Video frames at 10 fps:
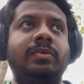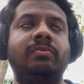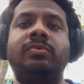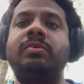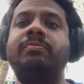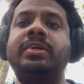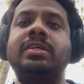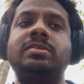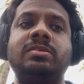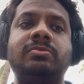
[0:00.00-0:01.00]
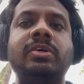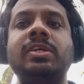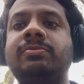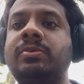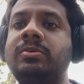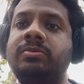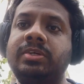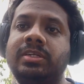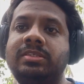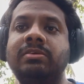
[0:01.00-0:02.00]
from page 24 to
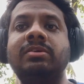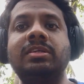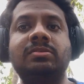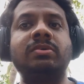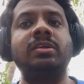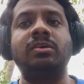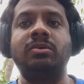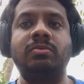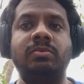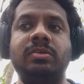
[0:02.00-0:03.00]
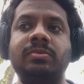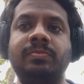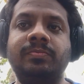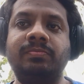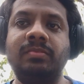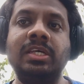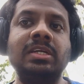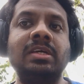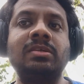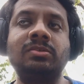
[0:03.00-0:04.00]
27 is one document that
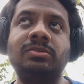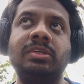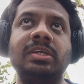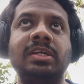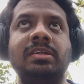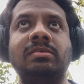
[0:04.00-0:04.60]
can usually get.